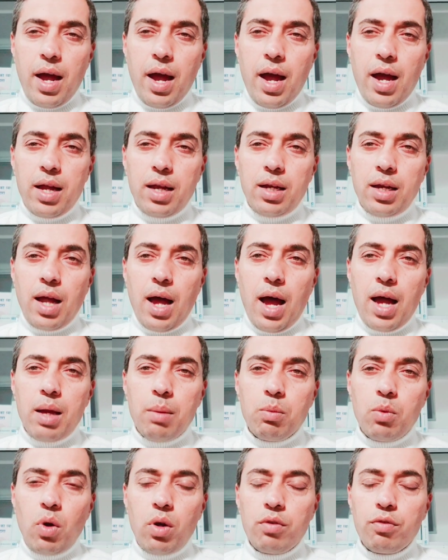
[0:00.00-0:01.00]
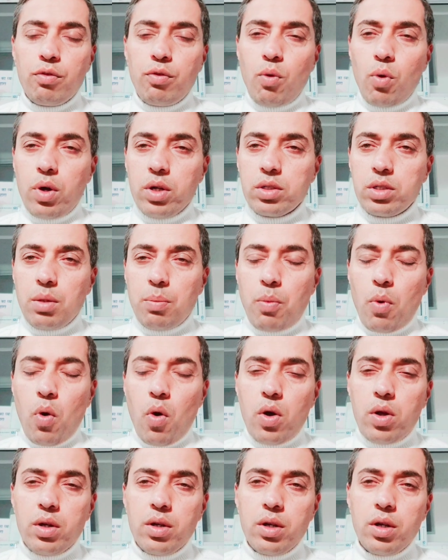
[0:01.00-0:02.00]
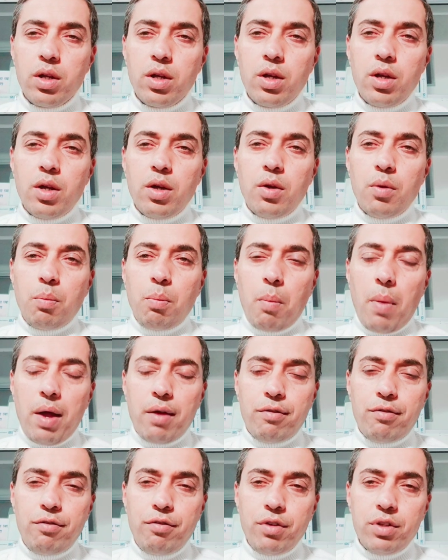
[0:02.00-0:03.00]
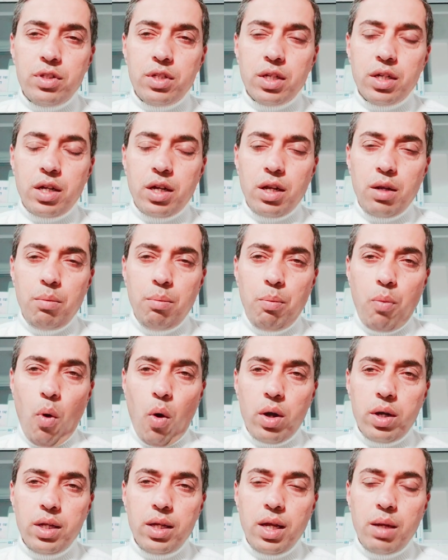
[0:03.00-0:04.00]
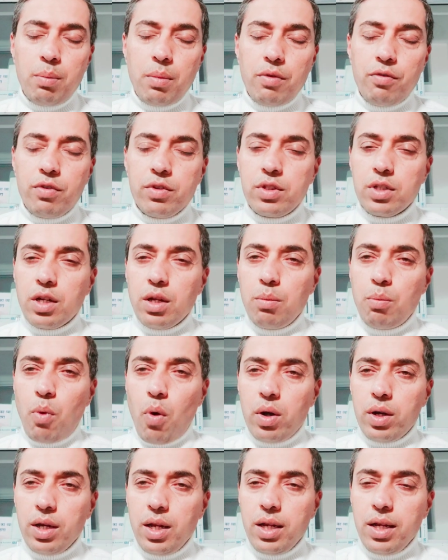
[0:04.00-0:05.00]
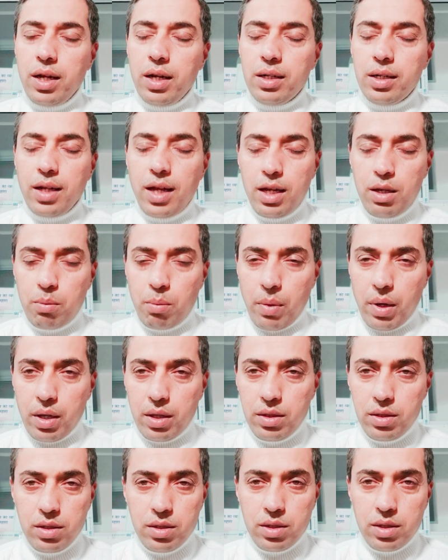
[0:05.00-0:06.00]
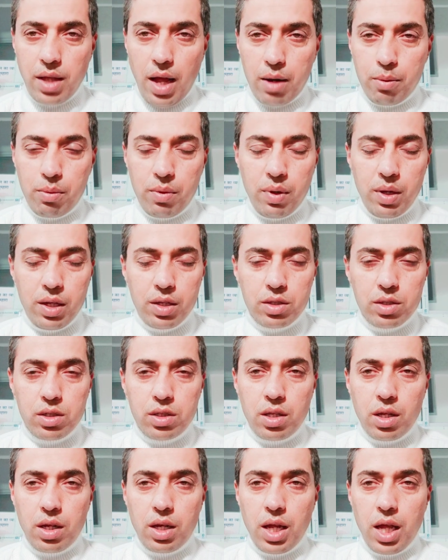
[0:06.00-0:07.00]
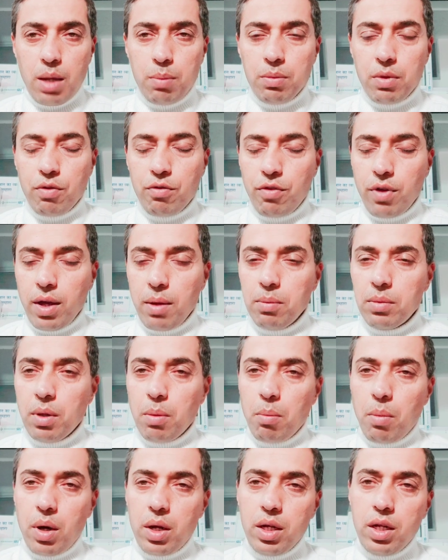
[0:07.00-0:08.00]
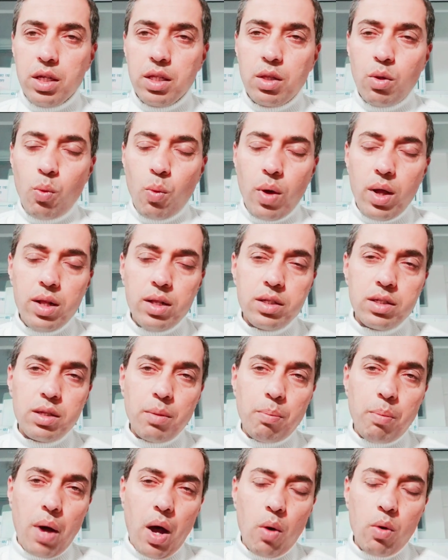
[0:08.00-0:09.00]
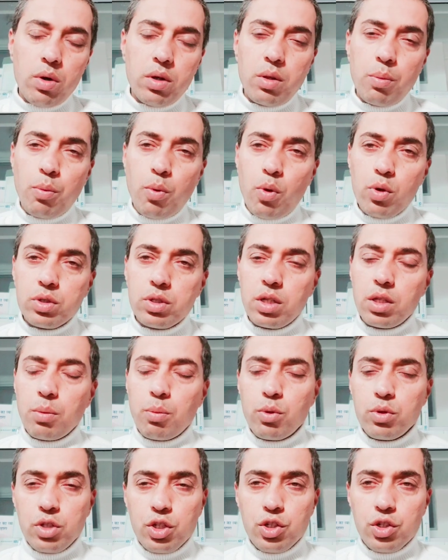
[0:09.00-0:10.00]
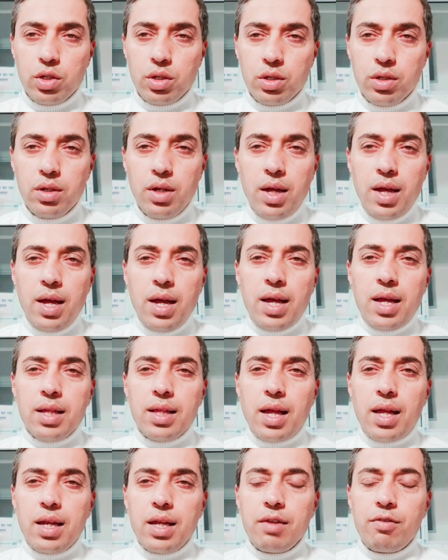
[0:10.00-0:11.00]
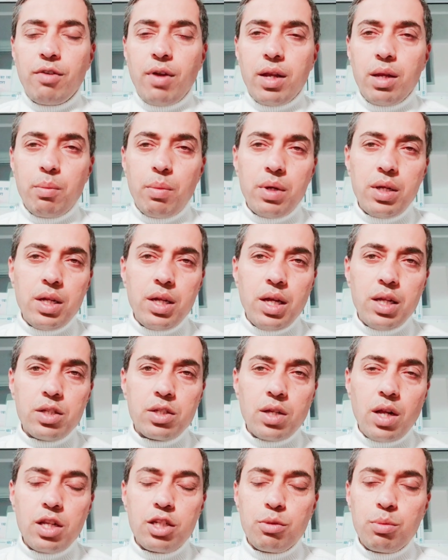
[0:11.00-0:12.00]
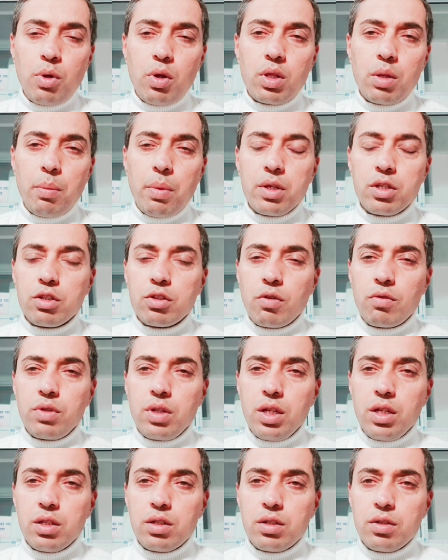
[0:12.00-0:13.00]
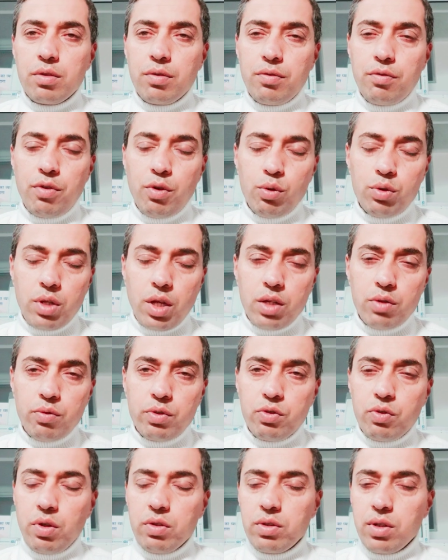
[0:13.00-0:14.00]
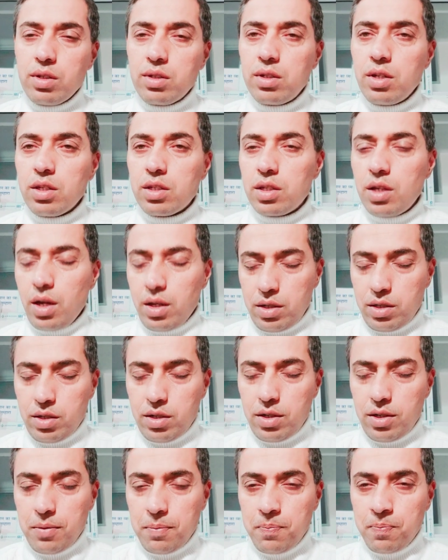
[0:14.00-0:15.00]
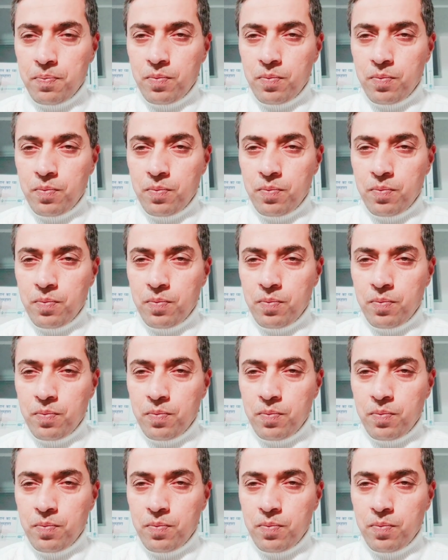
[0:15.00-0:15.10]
and i am not focused upon my physical body and my physical bodily attainments that means the name the fame the money the wealth the power the post and the position then if anybody insults me on the basis of these few things which we just discussed